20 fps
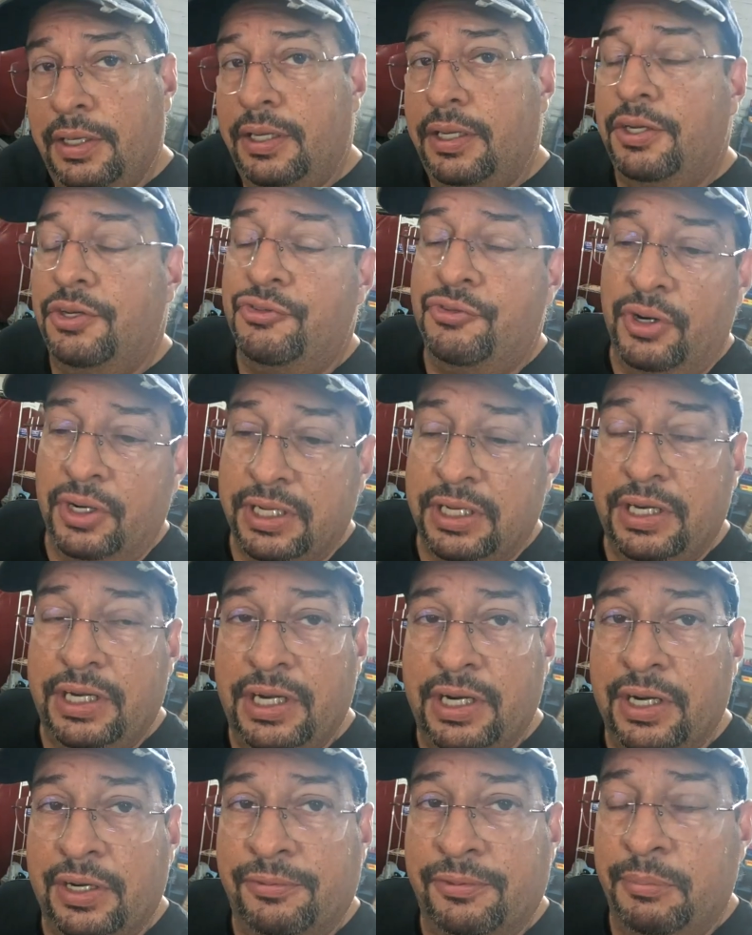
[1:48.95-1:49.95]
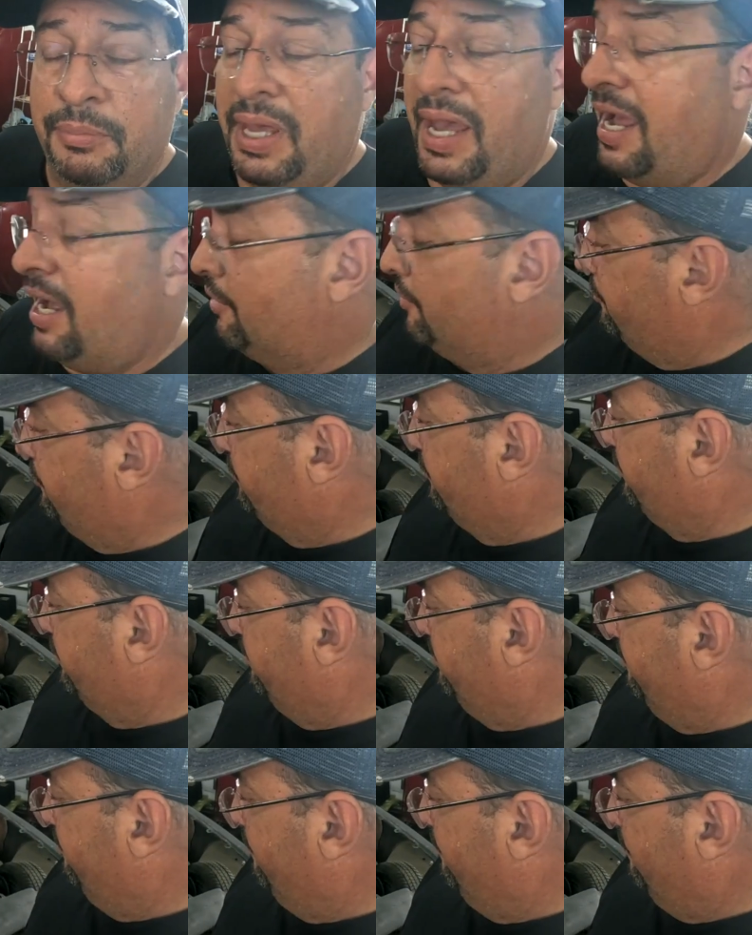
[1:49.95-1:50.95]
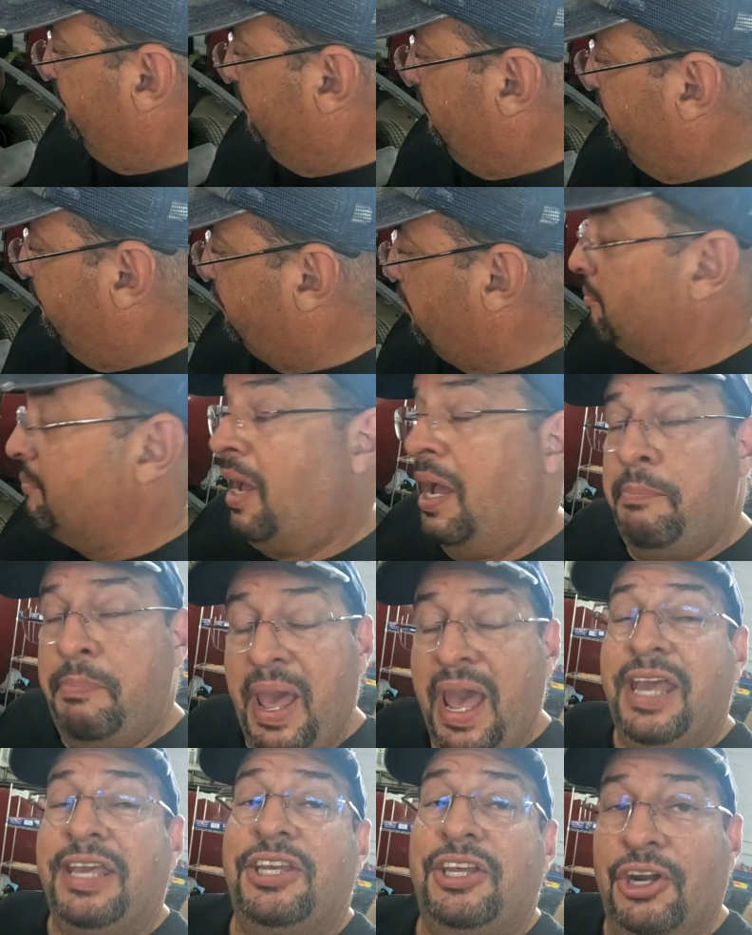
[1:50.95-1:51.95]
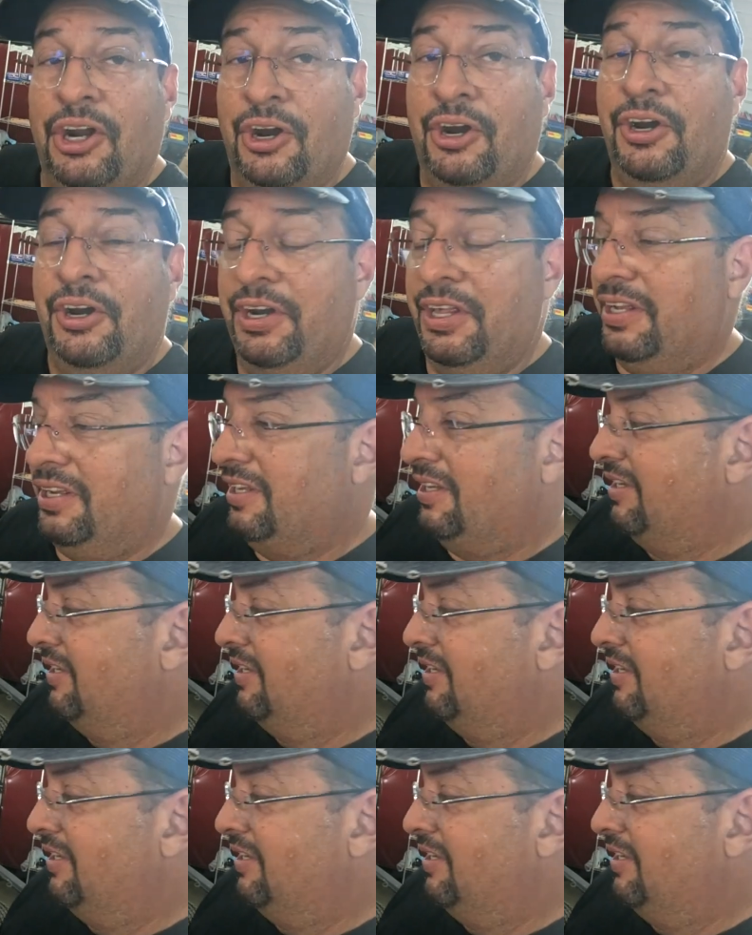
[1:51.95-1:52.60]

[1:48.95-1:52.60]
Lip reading: and drug it here from the house, from my backyard,